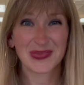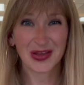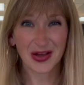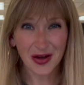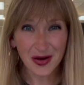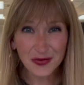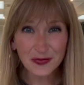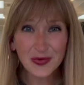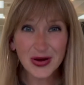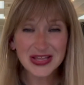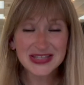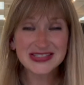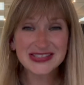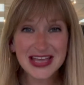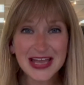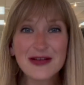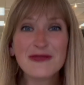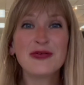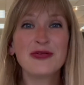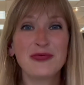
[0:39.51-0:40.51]
On
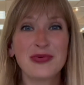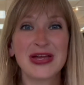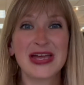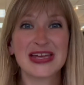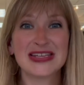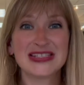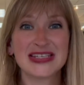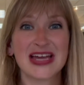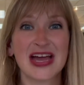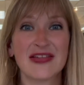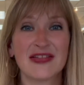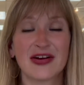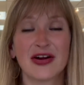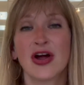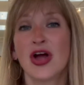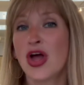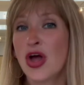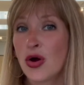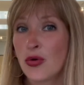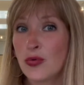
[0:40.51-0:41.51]
Wednesday, when we get together,
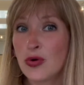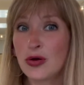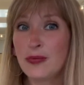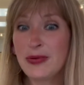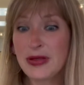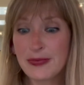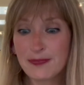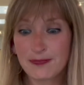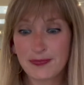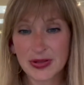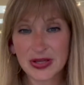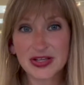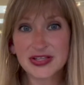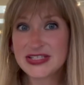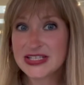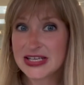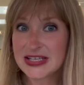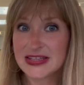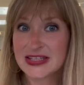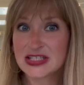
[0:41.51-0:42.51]
we'll be
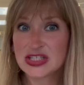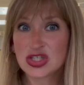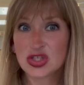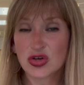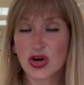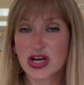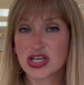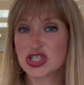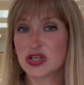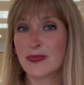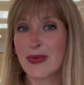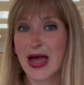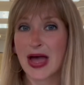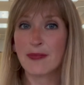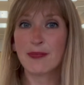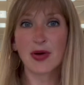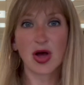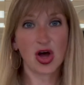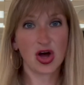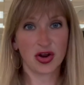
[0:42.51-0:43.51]
building this treasure
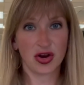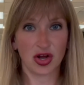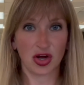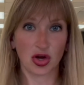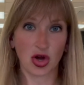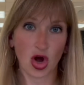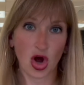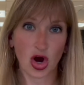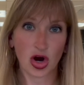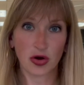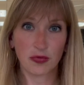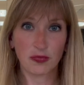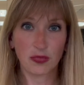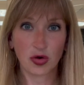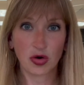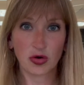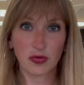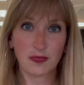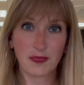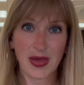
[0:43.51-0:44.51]
map on a
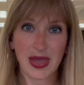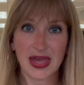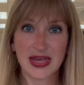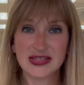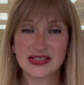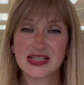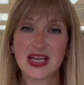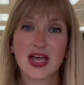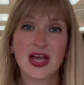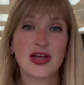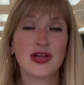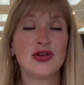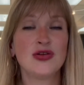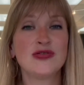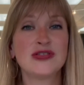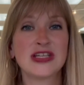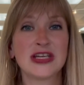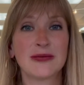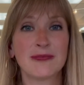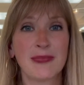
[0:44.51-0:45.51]
cardboard base
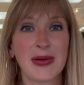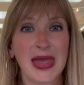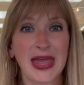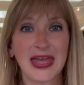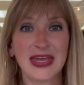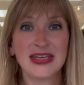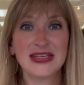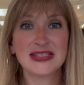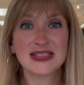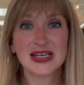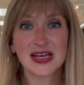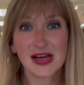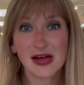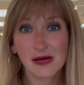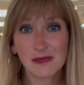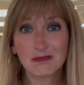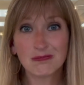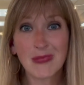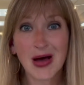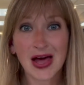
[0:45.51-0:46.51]
using paint,
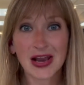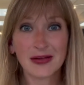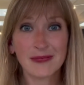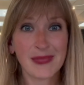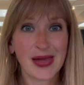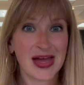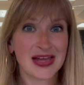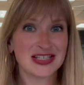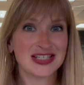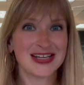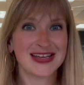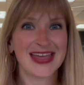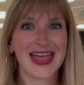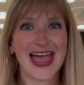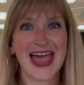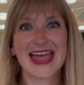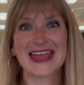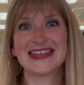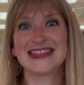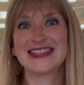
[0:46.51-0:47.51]
Model Magic,
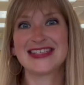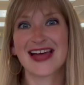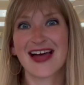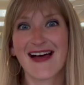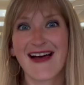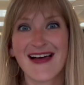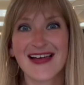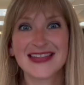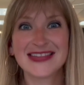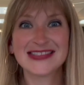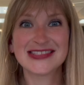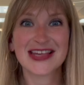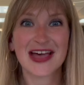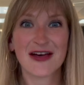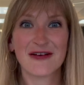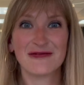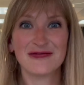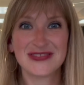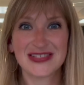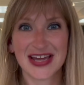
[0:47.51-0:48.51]
and tons
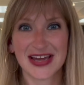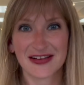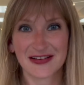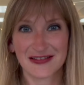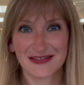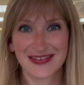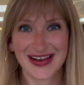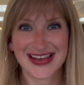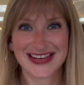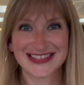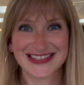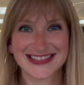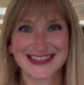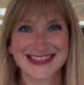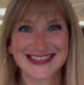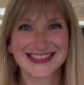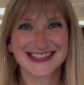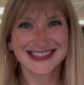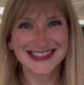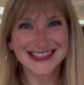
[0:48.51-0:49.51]
of decorations.